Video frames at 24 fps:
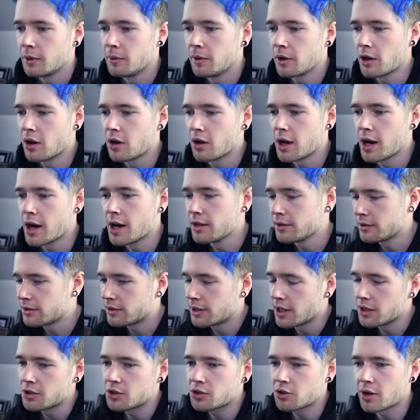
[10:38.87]
Here we go, guys.
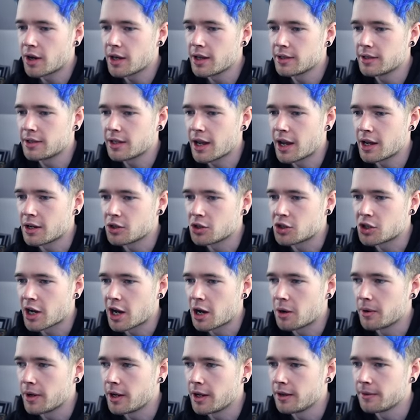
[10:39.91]
Let's try this again,
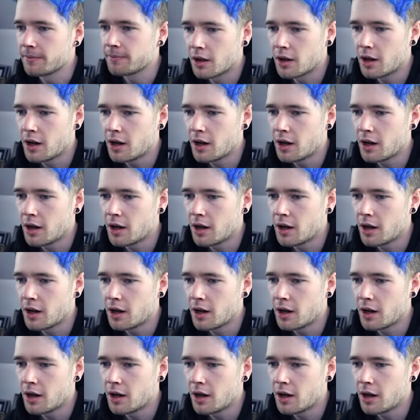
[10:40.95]
shall we?